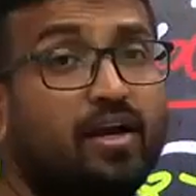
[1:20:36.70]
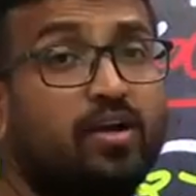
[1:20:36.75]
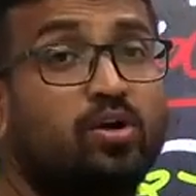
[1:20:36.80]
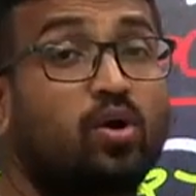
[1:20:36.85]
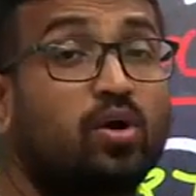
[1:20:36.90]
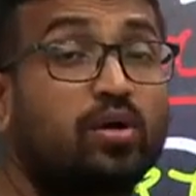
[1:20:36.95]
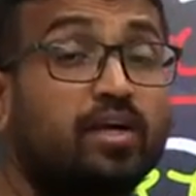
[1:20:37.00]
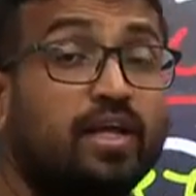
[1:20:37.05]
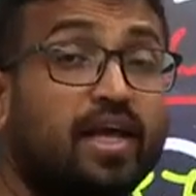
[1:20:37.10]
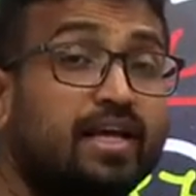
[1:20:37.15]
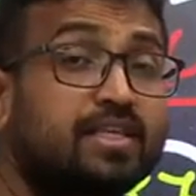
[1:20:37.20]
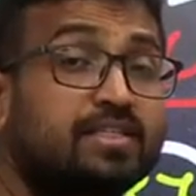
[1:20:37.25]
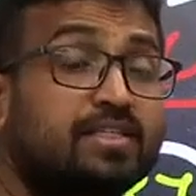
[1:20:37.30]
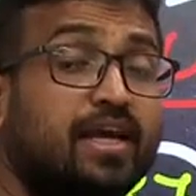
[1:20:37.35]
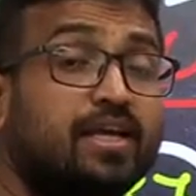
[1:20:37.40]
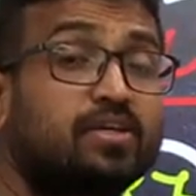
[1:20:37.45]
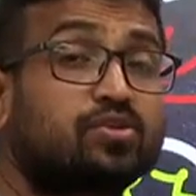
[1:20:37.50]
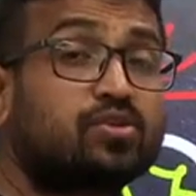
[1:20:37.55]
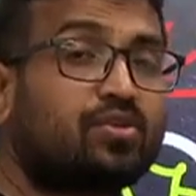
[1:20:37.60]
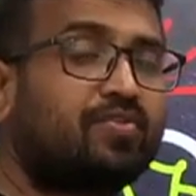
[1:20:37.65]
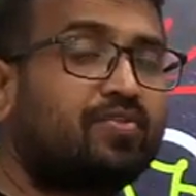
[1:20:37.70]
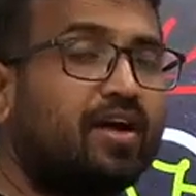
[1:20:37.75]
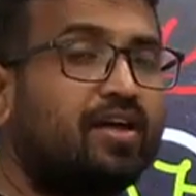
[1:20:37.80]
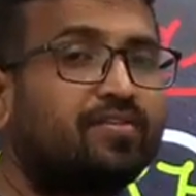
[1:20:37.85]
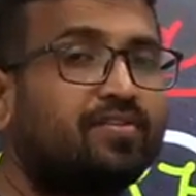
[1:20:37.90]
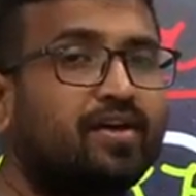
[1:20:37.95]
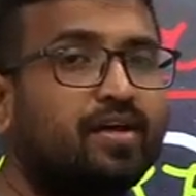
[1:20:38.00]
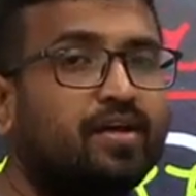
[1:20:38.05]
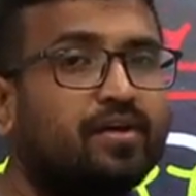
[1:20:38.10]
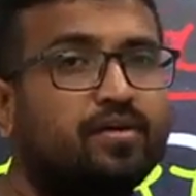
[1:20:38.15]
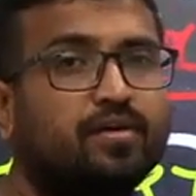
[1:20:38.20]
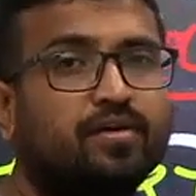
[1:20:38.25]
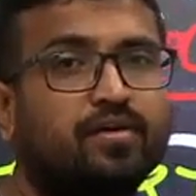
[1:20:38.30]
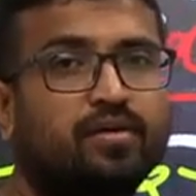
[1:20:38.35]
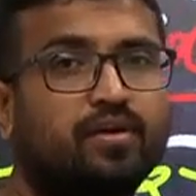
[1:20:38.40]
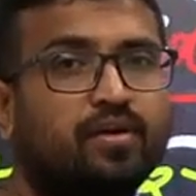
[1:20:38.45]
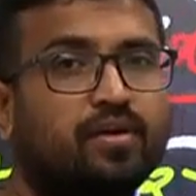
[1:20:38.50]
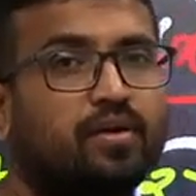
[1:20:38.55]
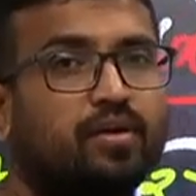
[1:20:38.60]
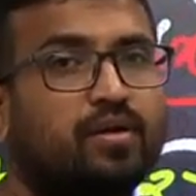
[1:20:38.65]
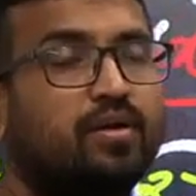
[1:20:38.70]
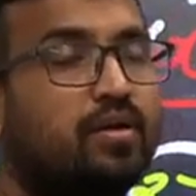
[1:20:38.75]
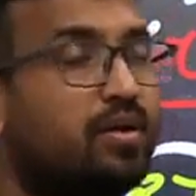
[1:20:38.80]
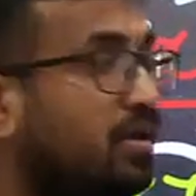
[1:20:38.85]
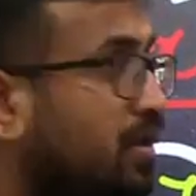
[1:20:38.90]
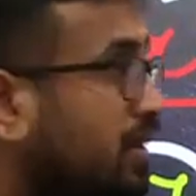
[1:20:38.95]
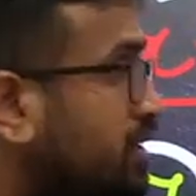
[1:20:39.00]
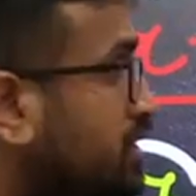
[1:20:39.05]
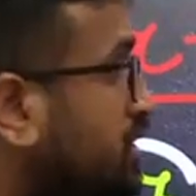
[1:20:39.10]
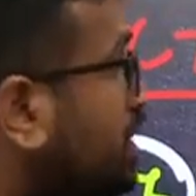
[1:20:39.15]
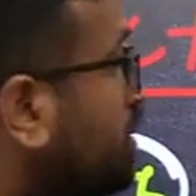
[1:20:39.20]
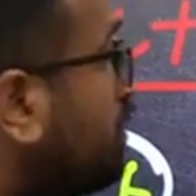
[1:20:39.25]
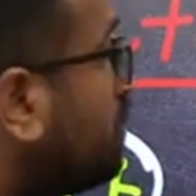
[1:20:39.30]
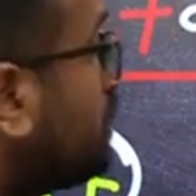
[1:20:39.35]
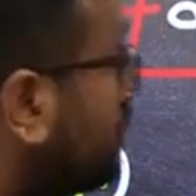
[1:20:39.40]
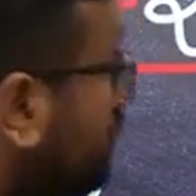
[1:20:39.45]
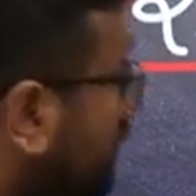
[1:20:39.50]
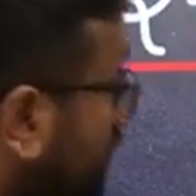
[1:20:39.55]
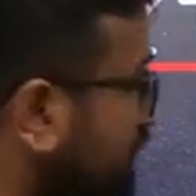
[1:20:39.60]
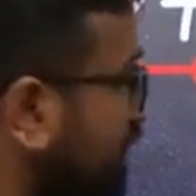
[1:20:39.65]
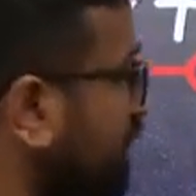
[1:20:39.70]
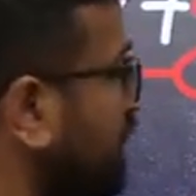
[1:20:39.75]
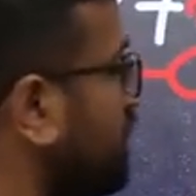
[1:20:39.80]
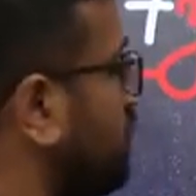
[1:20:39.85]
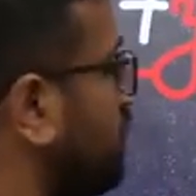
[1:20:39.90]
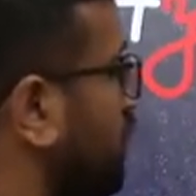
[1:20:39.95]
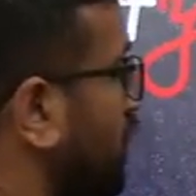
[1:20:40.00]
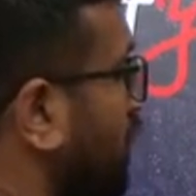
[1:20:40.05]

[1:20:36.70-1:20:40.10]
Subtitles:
and not xx or yy? Listen to this as